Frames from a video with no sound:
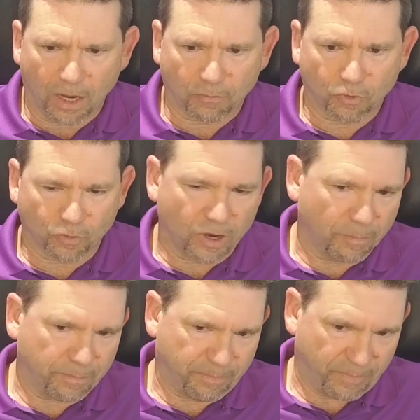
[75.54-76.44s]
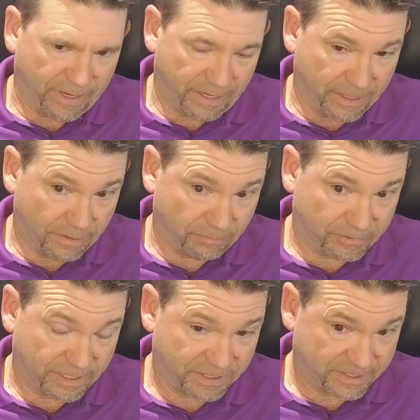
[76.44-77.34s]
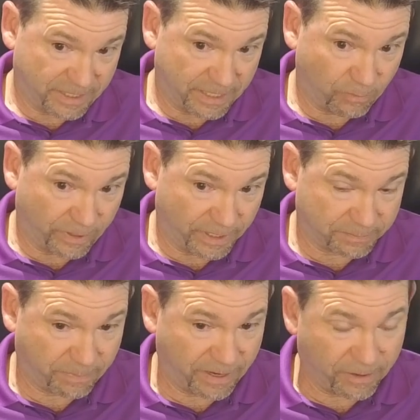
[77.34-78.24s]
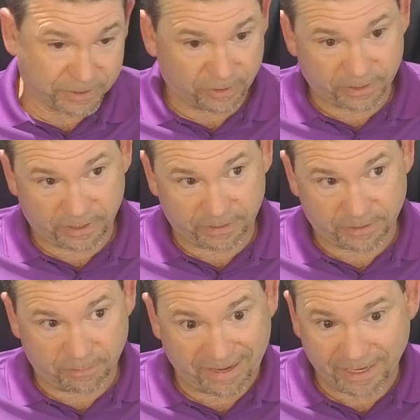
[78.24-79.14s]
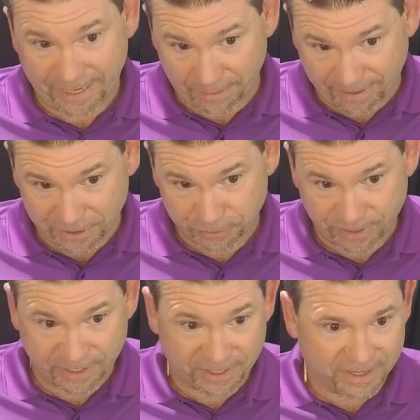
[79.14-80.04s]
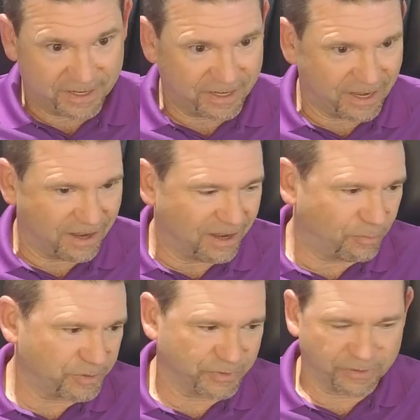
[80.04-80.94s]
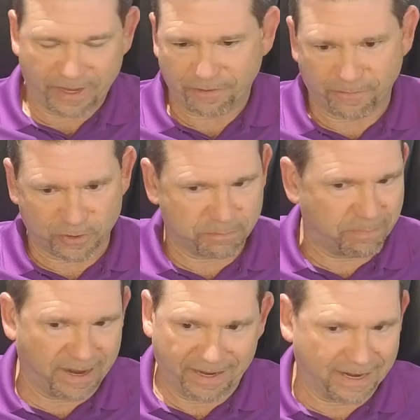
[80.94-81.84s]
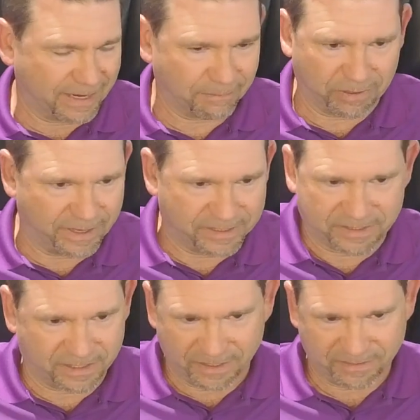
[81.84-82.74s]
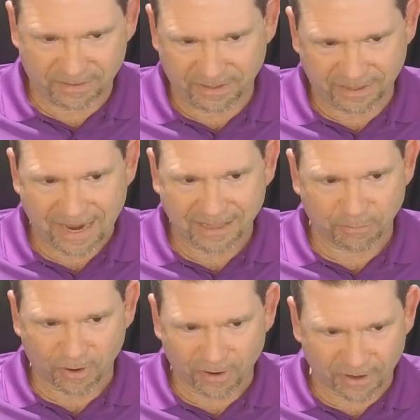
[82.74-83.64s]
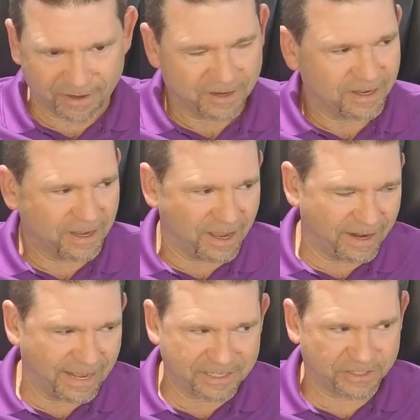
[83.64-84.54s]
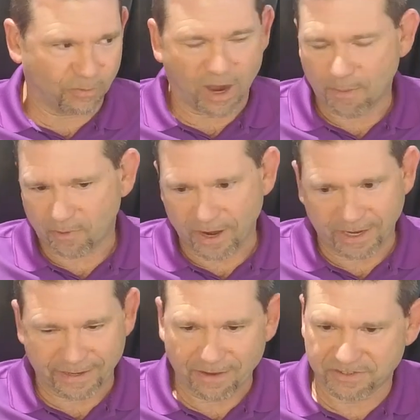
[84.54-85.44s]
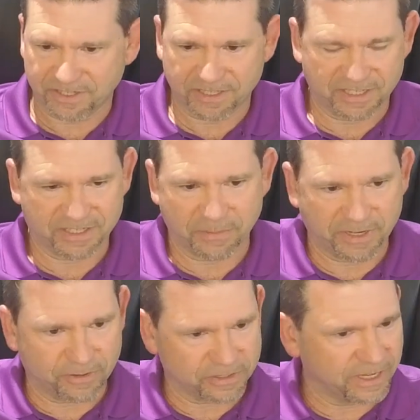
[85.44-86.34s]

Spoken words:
grew up in Tennessee with his parents owning the Pancake Pantry, which was the first pancake place in Gatlinburg, and that's still operating now 60, 70 years